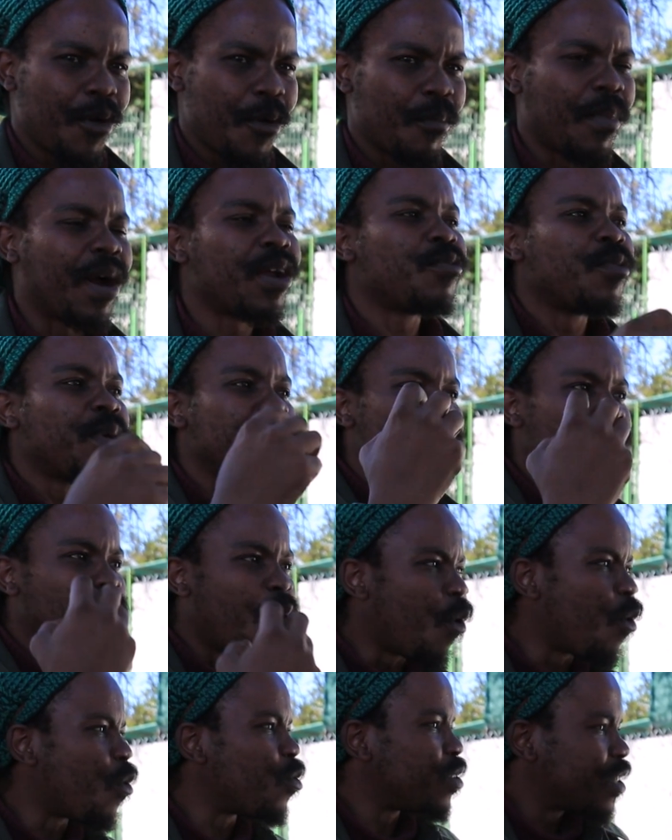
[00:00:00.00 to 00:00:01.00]
but we
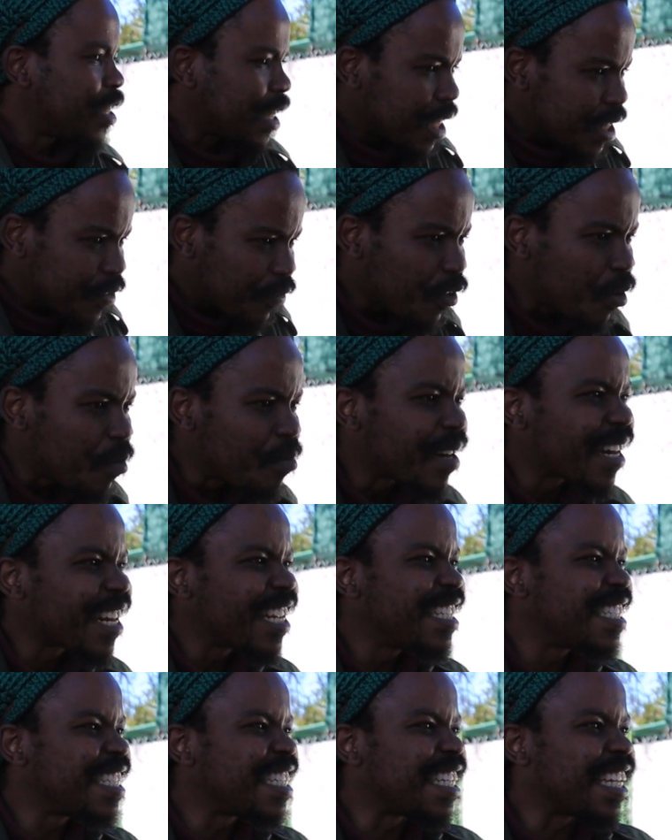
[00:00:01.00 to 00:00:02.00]
know just from
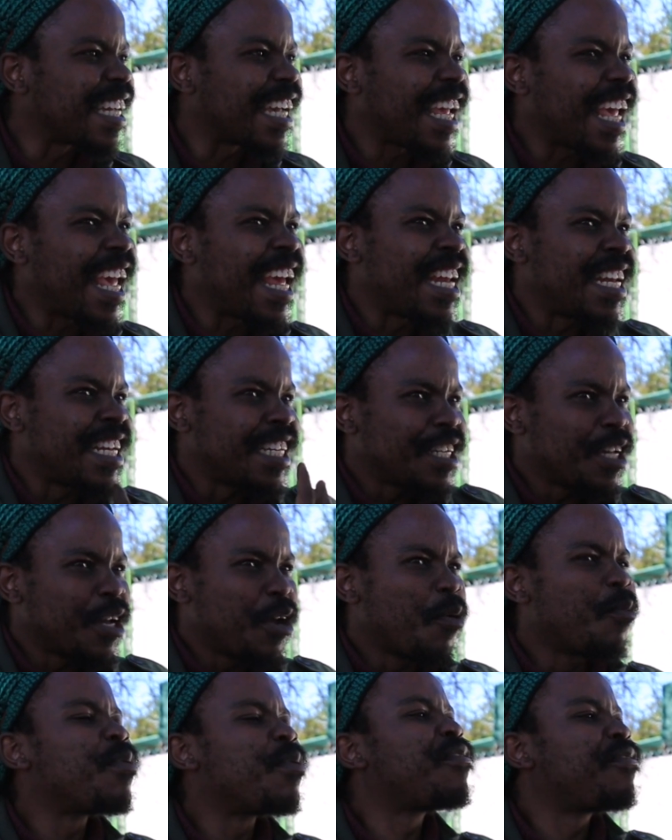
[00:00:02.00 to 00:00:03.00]
reading and
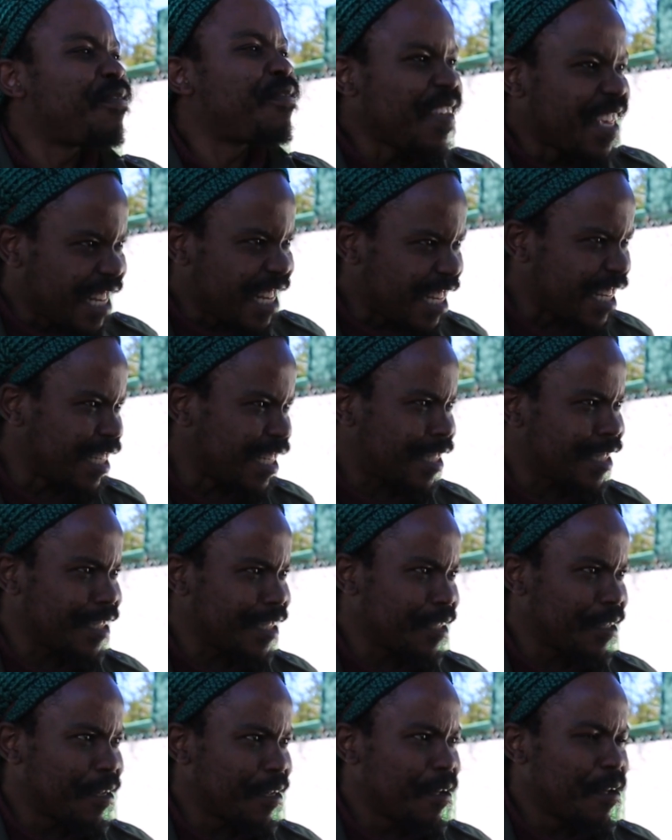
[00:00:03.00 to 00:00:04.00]
we feel it.
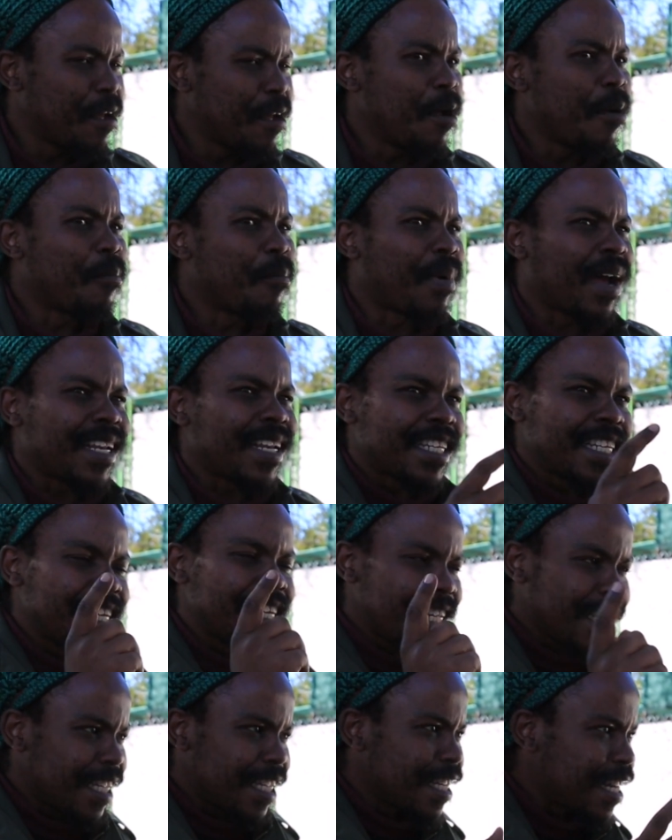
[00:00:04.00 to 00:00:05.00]
But
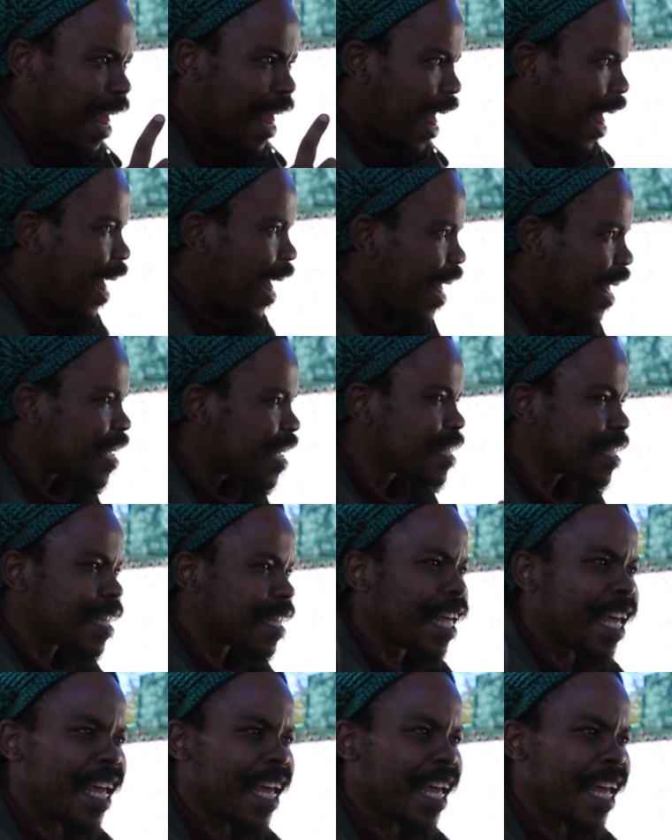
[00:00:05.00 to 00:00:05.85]
Nina, as the